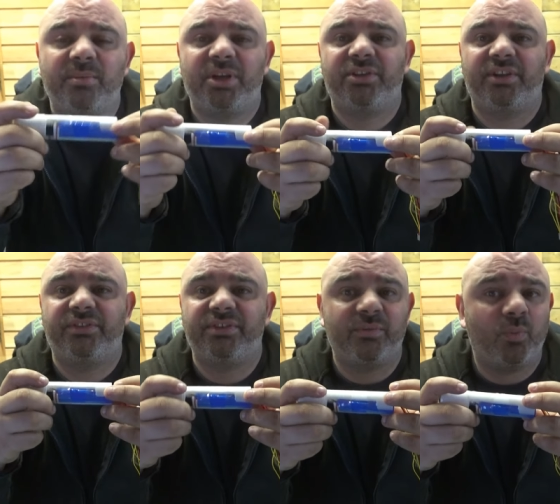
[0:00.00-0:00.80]
all my
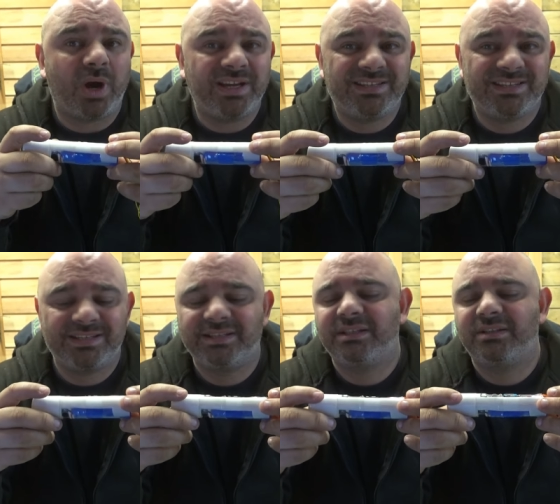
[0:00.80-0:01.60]
chassis in white
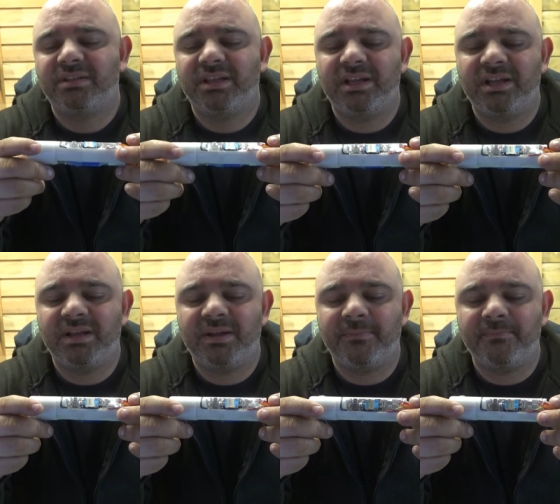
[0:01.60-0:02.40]

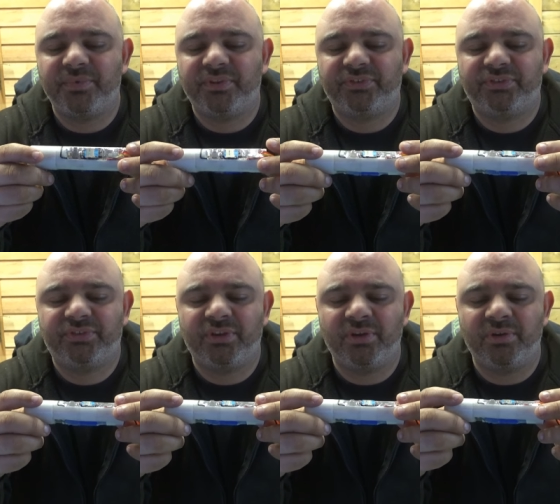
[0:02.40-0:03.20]
um,
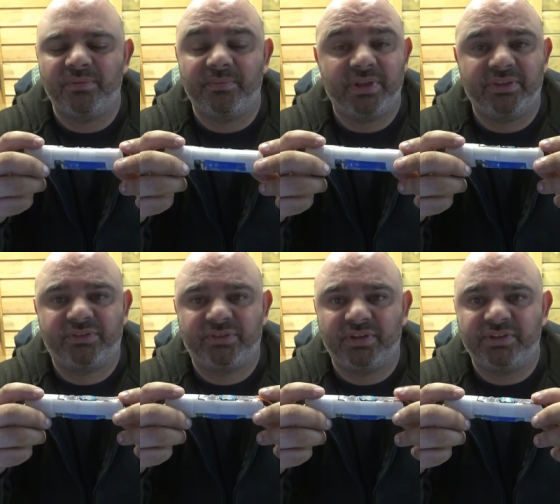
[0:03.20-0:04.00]
so
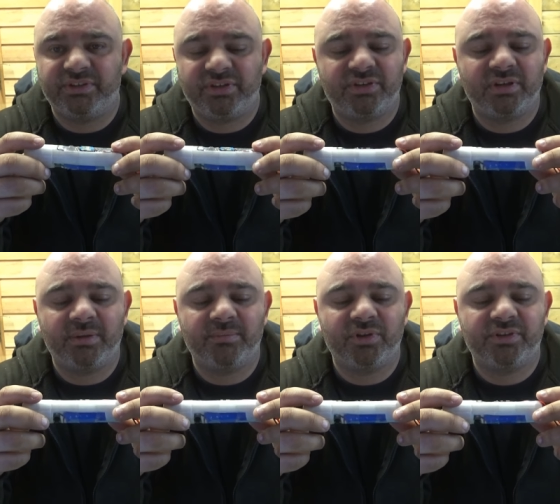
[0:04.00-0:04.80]
it's a decision
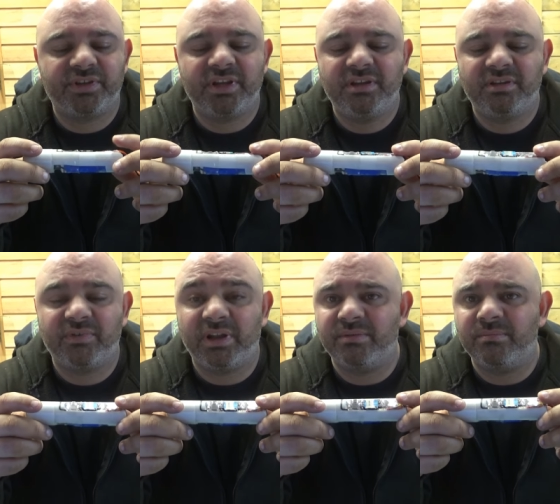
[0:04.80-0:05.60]
I'm going to take
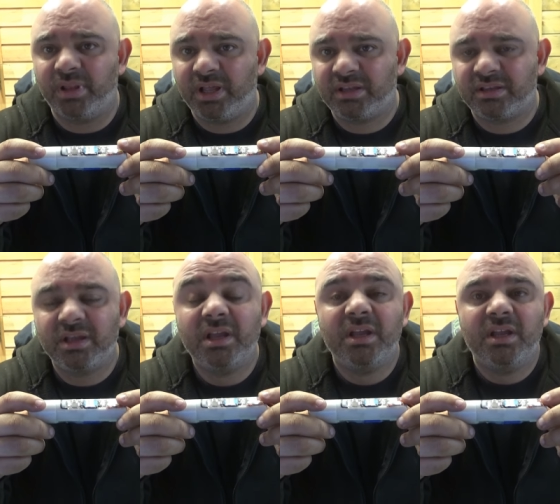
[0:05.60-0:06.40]
rather than black
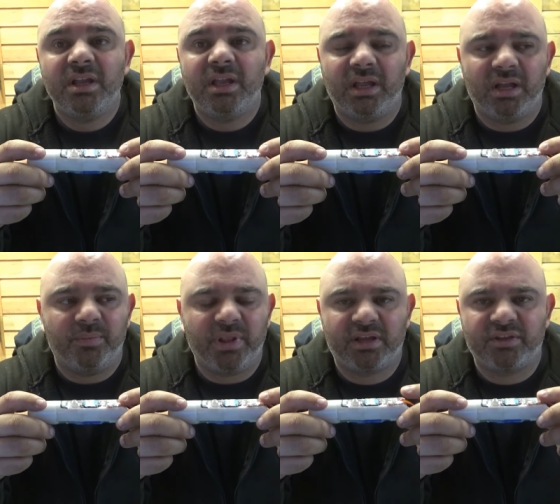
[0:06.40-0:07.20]
uh,
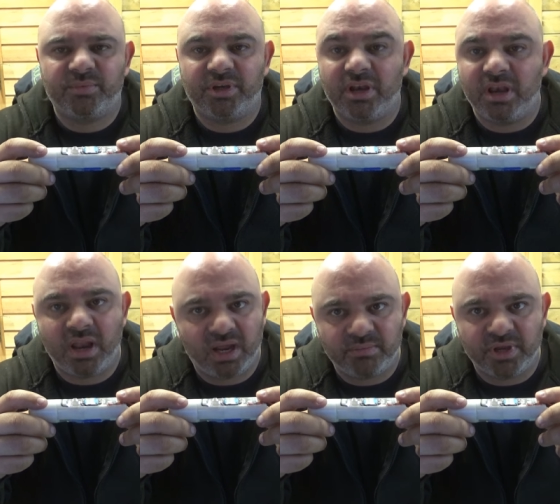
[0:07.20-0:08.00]
black has been a
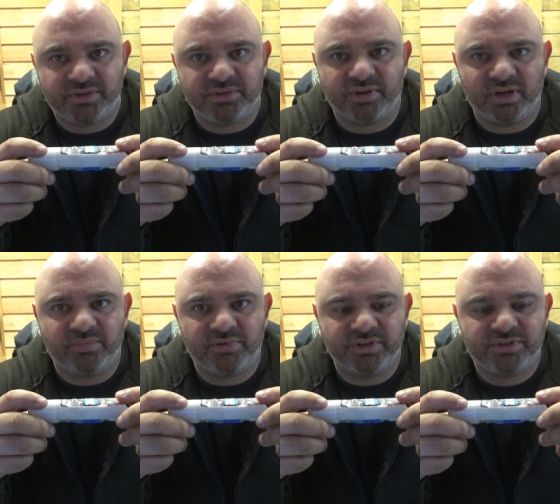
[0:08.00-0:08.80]
nightmare to try
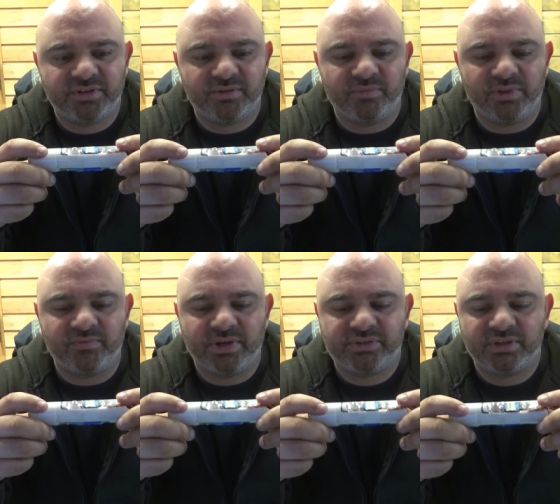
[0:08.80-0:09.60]
and print in and with
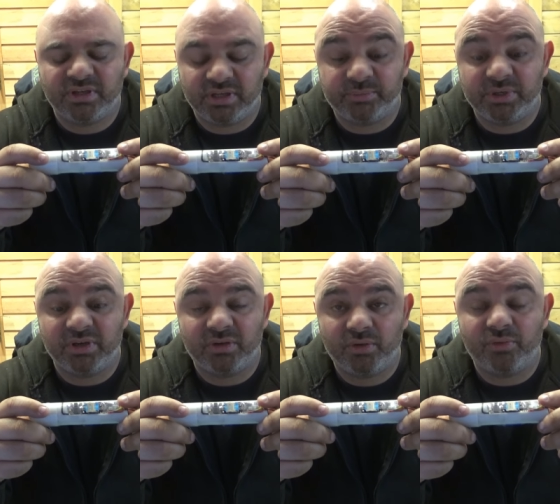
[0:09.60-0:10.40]
resin it has
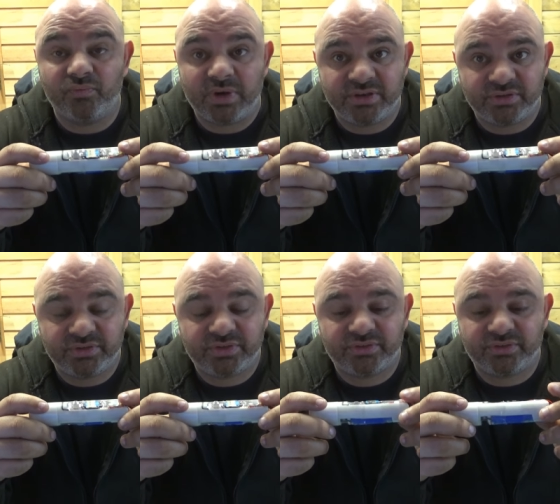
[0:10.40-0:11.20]
been
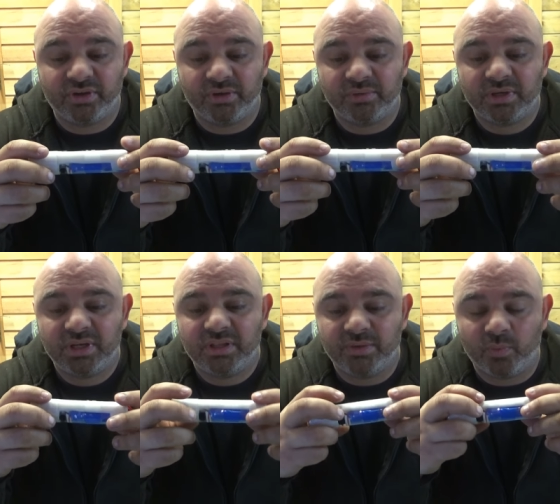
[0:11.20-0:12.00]
horrendous so
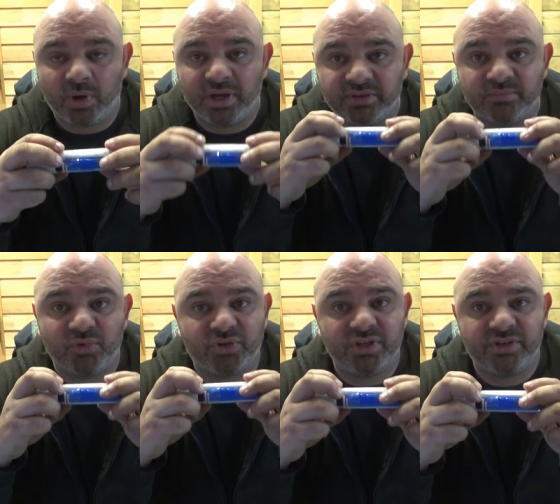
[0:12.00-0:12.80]
the white is
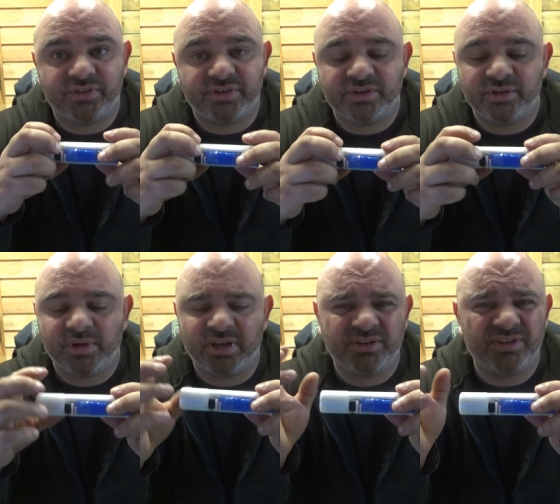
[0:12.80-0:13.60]
much easier to
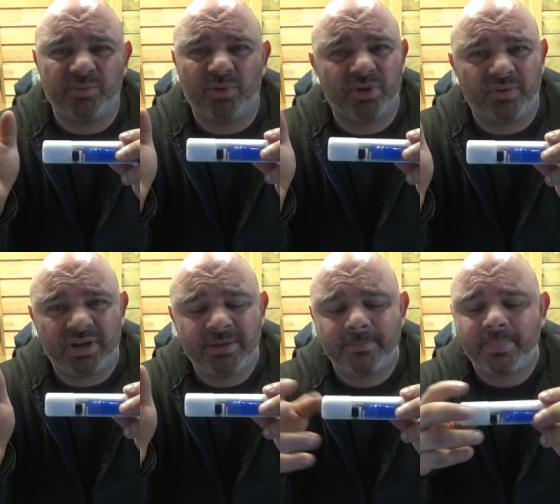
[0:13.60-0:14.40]
do and I didn't want
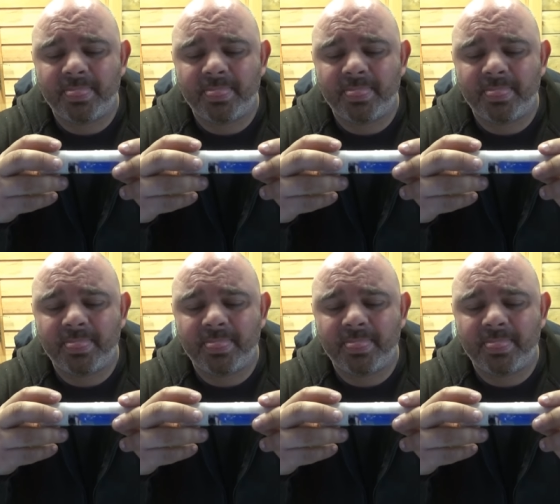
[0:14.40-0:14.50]
grey